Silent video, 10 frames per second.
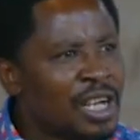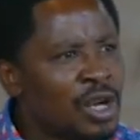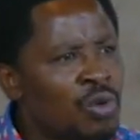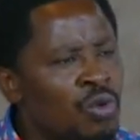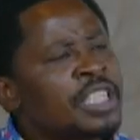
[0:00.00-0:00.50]

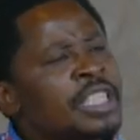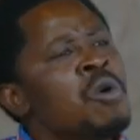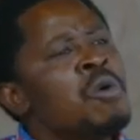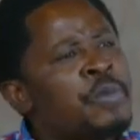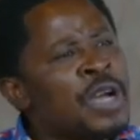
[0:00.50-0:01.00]
We say
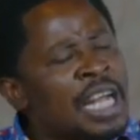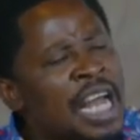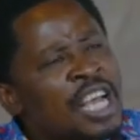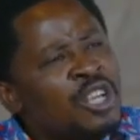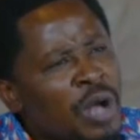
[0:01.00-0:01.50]
umpuila na
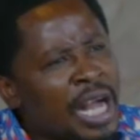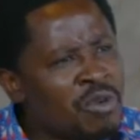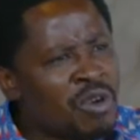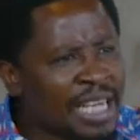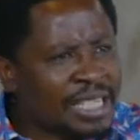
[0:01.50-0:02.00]
Yesu
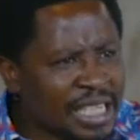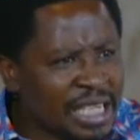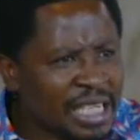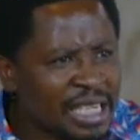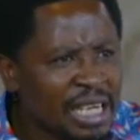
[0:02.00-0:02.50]
alimukati.
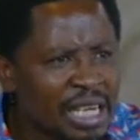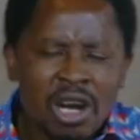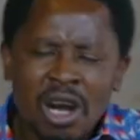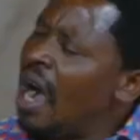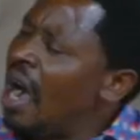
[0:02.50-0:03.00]

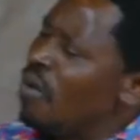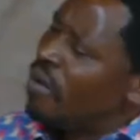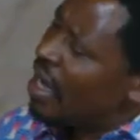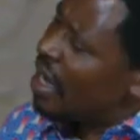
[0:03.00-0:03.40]
Awe,